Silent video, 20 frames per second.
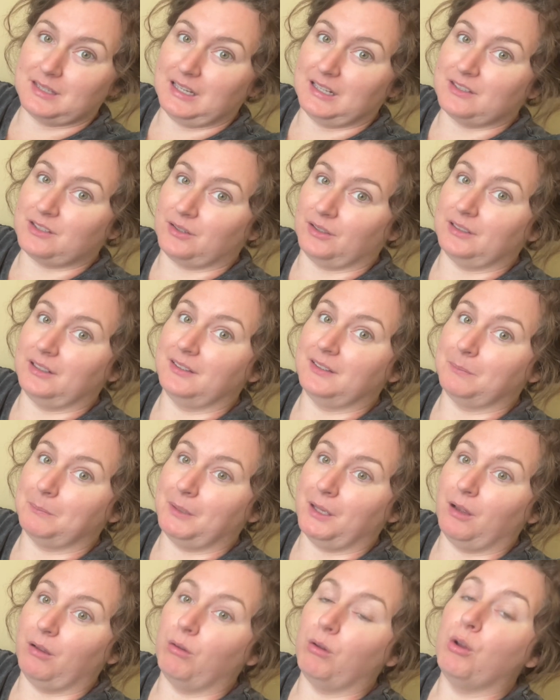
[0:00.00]
It's gonna
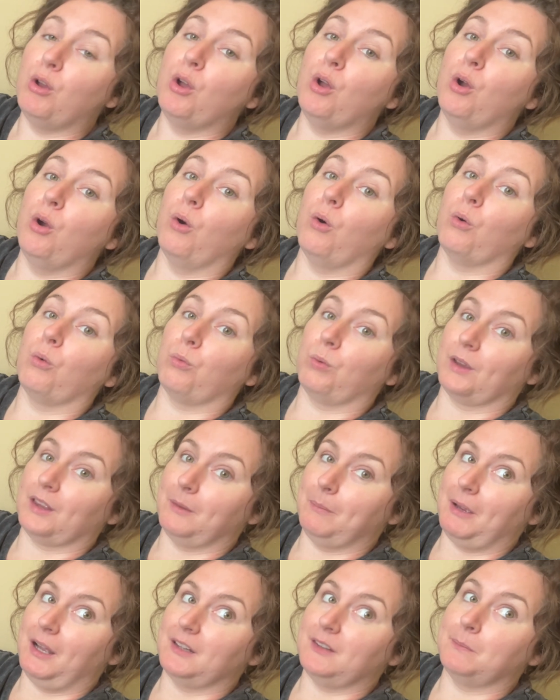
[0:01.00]
smell really
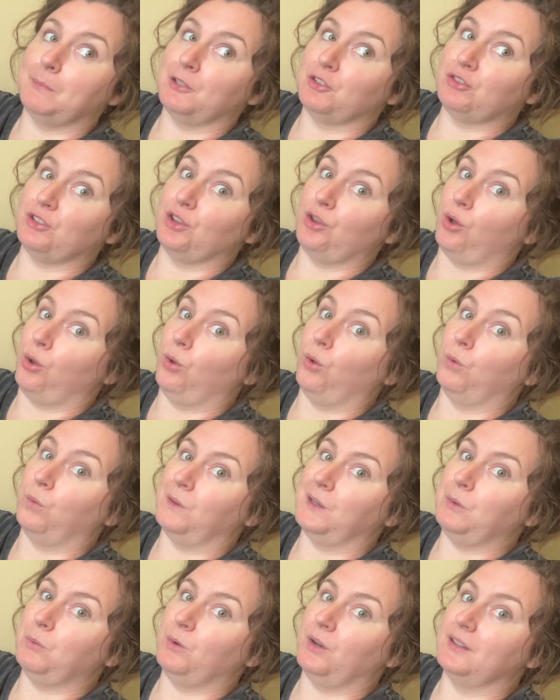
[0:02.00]
bad, especially the whole
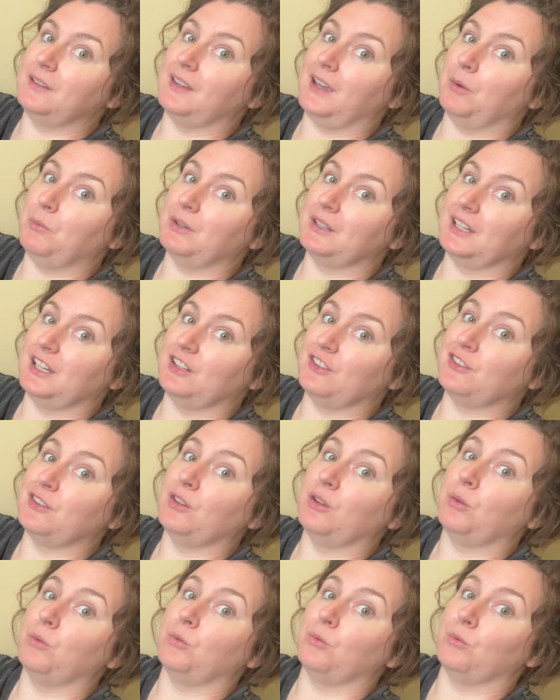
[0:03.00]
wheat one. That one gets
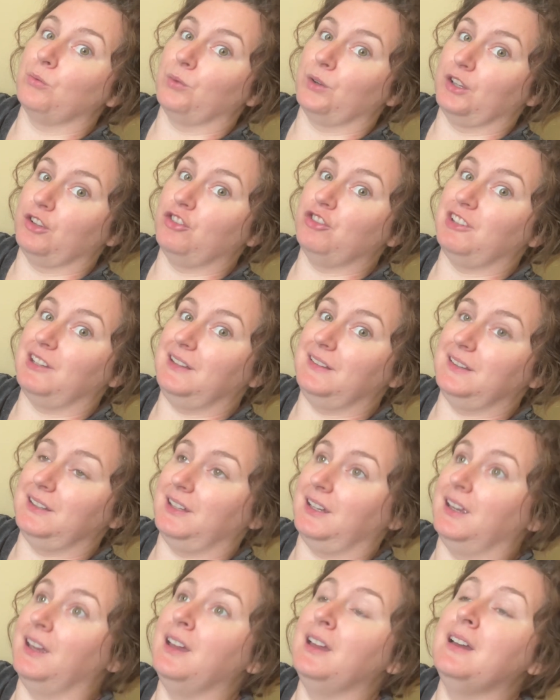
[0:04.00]
real
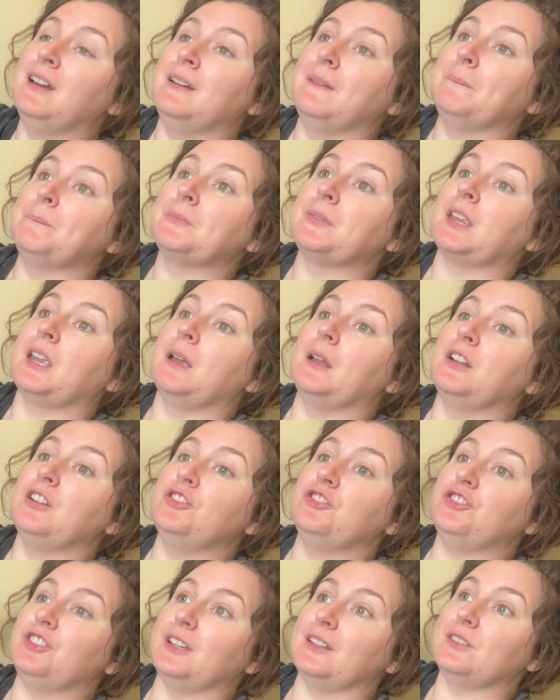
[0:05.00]
cheesy.
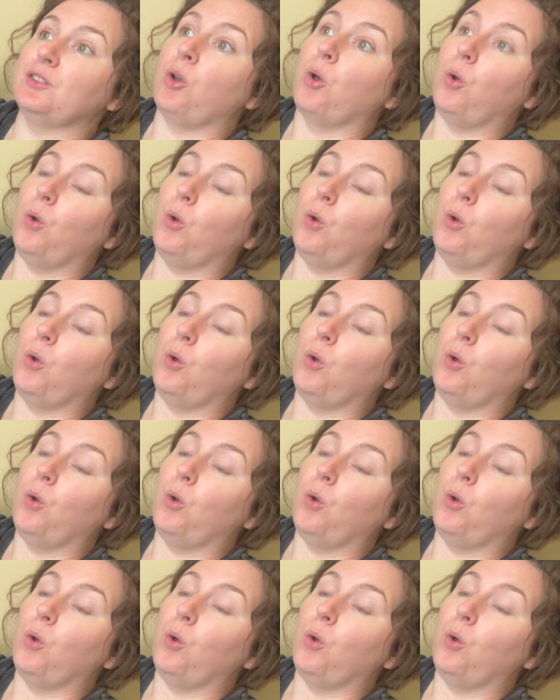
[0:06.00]
Just